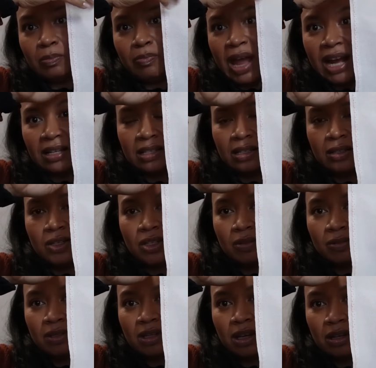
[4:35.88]
backstitching
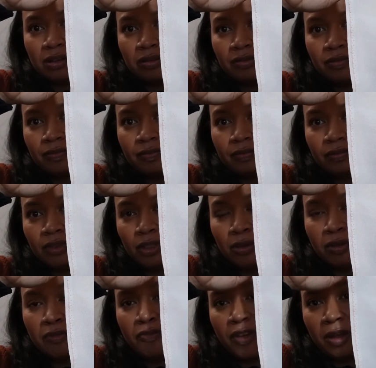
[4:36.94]
was kind of
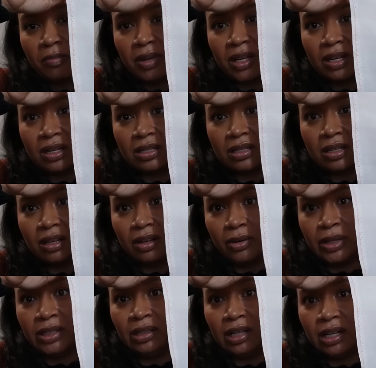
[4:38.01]
horrific because the
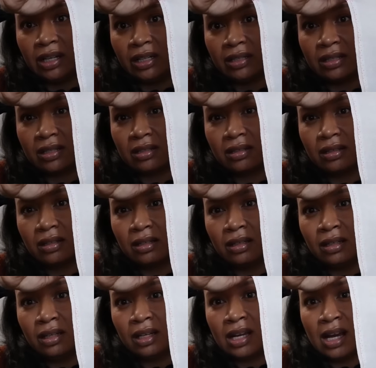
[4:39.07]
grid lines
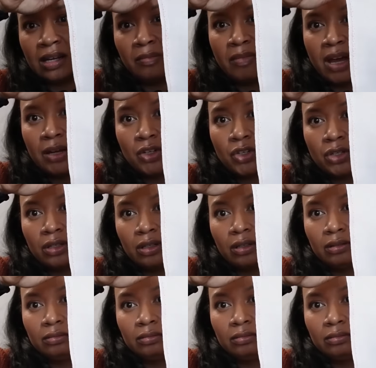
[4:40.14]
kind of matched the